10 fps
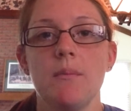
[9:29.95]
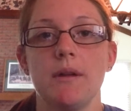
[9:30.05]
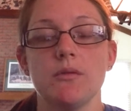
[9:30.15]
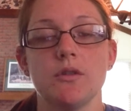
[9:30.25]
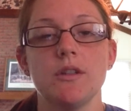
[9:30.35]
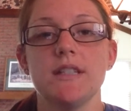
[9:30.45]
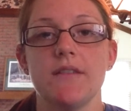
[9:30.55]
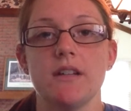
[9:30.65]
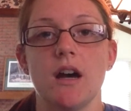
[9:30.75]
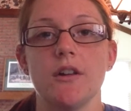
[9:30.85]
But it was only $7,
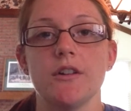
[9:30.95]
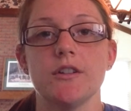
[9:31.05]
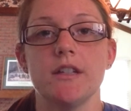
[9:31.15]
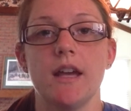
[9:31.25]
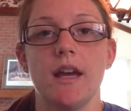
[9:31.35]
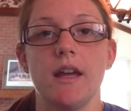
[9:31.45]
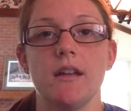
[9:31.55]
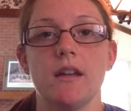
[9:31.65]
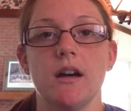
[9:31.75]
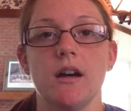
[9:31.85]

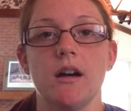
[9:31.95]
and